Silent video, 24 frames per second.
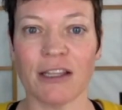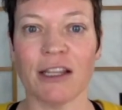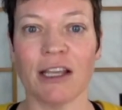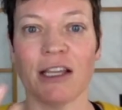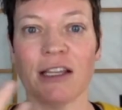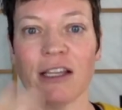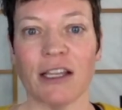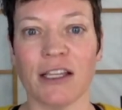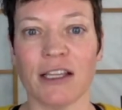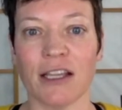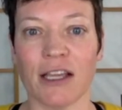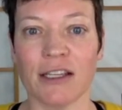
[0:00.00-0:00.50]

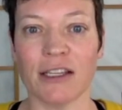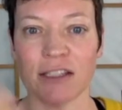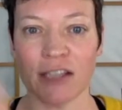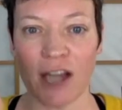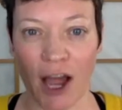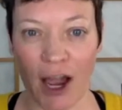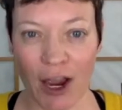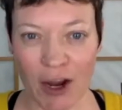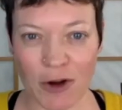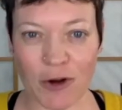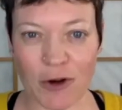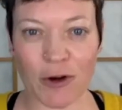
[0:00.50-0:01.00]
That
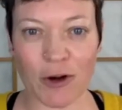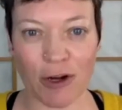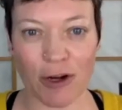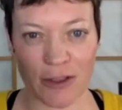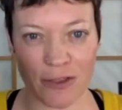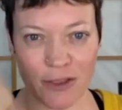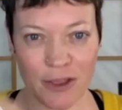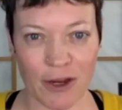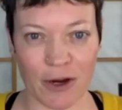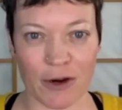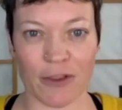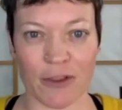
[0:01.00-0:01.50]
I heard
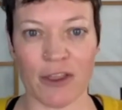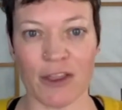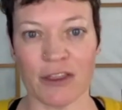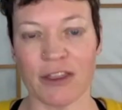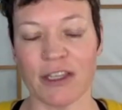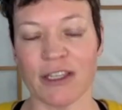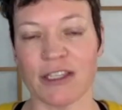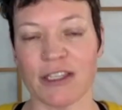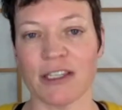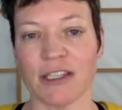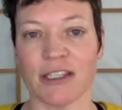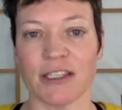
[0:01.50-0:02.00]
in there that
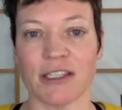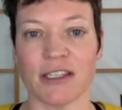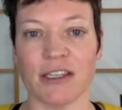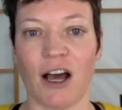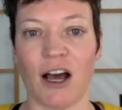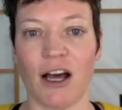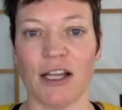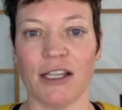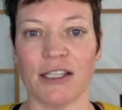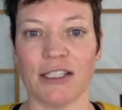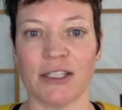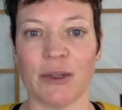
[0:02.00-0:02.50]
this is
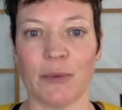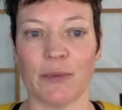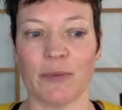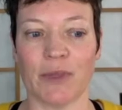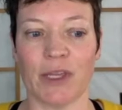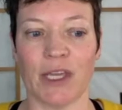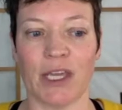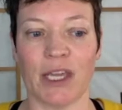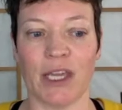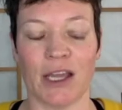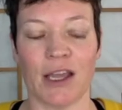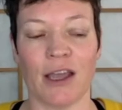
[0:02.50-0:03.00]
not
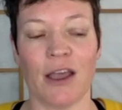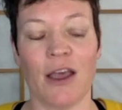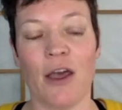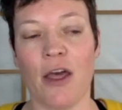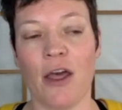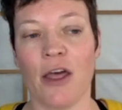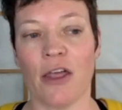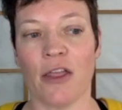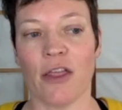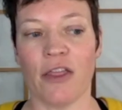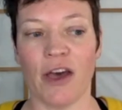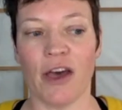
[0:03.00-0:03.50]
something
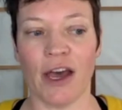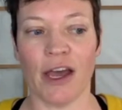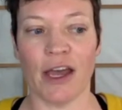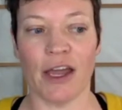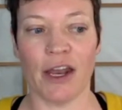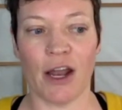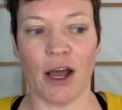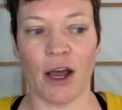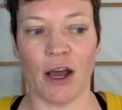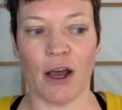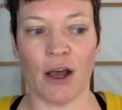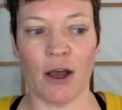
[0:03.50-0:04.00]

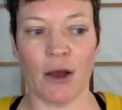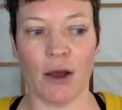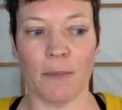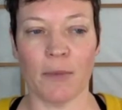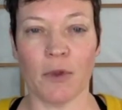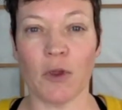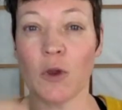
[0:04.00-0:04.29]
that um,